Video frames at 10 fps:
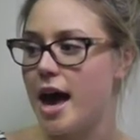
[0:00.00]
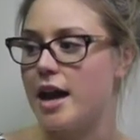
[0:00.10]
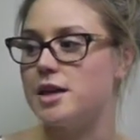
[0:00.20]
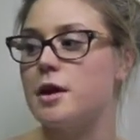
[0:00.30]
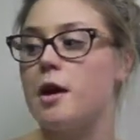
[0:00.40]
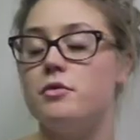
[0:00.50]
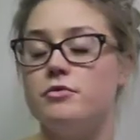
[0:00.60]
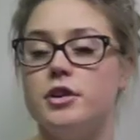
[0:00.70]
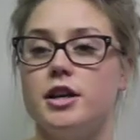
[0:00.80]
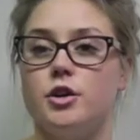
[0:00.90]
and it's become a
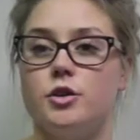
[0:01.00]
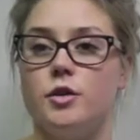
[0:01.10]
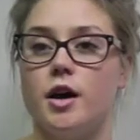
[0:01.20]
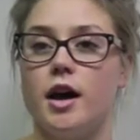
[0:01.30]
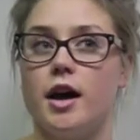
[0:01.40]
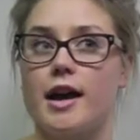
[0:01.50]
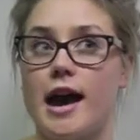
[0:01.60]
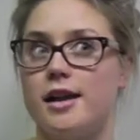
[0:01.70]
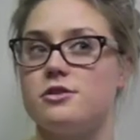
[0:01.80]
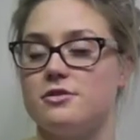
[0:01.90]
real
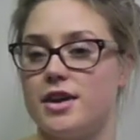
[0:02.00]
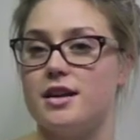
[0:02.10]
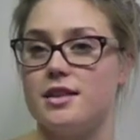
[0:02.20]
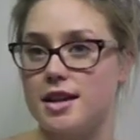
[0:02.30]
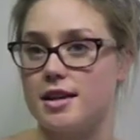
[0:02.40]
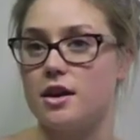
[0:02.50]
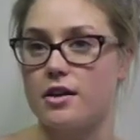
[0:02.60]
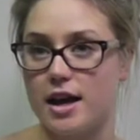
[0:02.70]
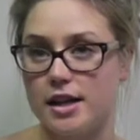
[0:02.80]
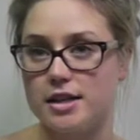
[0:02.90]
calendar event in the Tesco
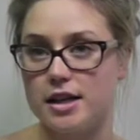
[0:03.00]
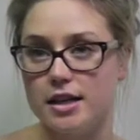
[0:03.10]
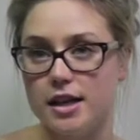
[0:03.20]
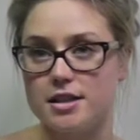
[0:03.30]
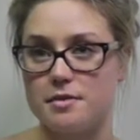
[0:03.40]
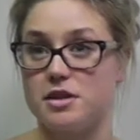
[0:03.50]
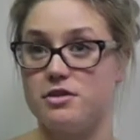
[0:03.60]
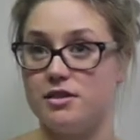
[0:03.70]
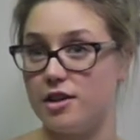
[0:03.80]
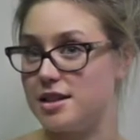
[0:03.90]
calendar, so that means
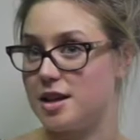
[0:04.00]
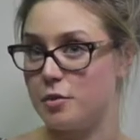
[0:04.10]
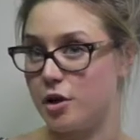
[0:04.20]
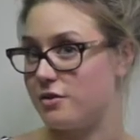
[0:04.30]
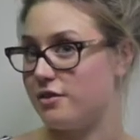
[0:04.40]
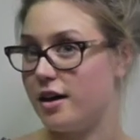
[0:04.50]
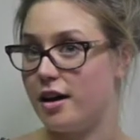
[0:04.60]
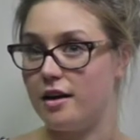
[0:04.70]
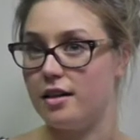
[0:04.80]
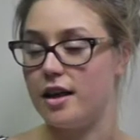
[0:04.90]
really raise their
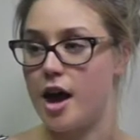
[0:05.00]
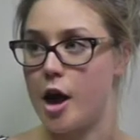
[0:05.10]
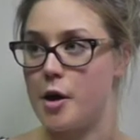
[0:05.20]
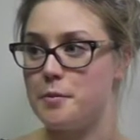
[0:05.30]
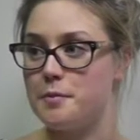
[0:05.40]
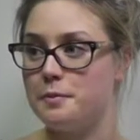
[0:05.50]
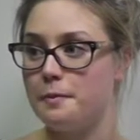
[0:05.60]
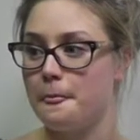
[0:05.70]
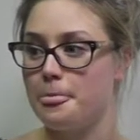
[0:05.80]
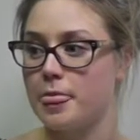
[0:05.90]
profile
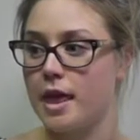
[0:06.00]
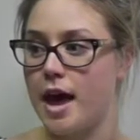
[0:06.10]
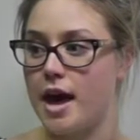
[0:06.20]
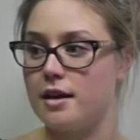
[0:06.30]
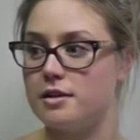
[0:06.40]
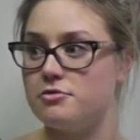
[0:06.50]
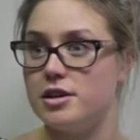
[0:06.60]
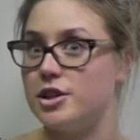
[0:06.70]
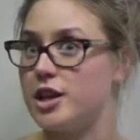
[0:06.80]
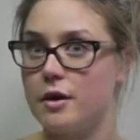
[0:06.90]
and
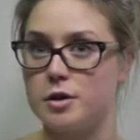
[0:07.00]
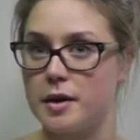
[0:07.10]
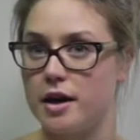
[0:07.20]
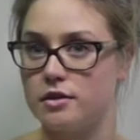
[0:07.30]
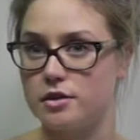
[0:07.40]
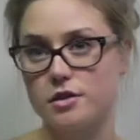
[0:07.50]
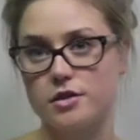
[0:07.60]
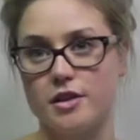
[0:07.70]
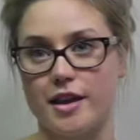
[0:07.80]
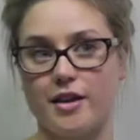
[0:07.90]
really shout about.
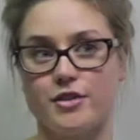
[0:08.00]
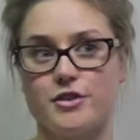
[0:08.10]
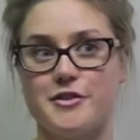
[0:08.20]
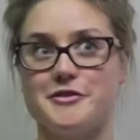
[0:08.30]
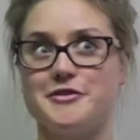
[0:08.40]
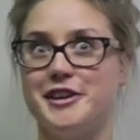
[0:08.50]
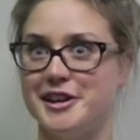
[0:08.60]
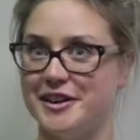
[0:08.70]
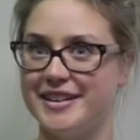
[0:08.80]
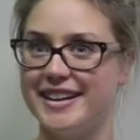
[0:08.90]
So that's full
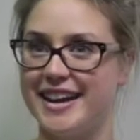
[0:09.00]
on.